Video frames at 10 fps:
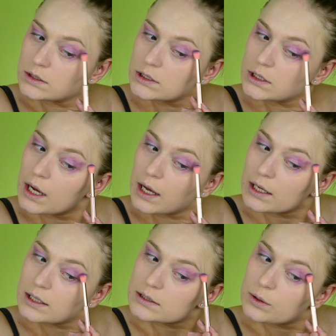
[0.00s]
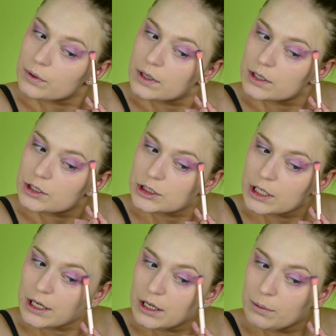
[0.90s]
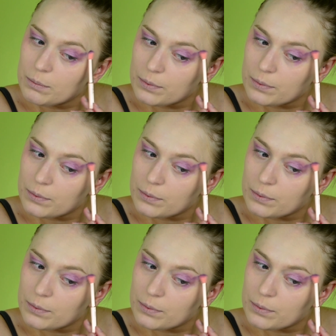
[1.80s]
She has a weird shape,